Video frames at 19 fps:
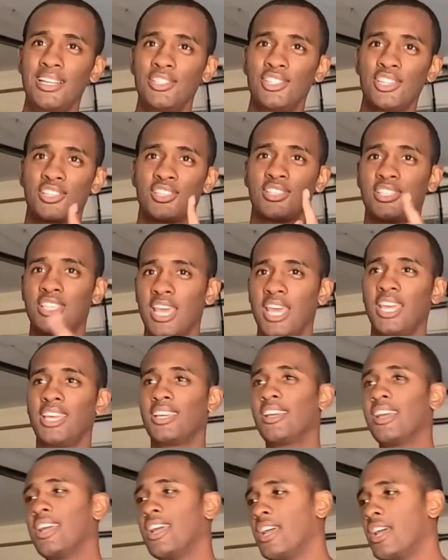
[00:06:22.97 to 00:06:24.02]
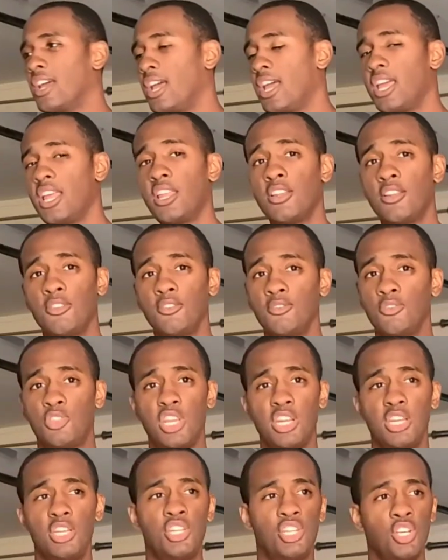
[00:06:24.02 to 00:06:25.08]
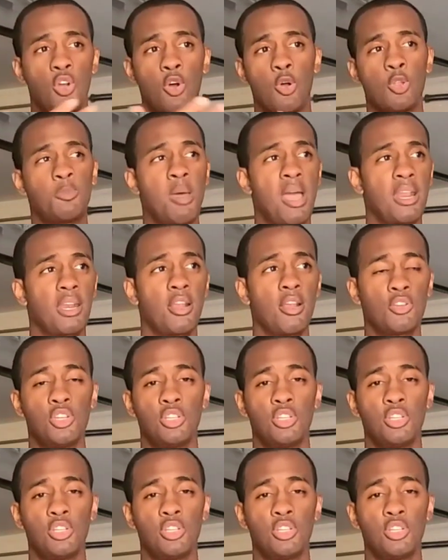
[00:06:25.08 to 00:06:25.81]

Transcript: Just a sec. And Jenny, she goes back there,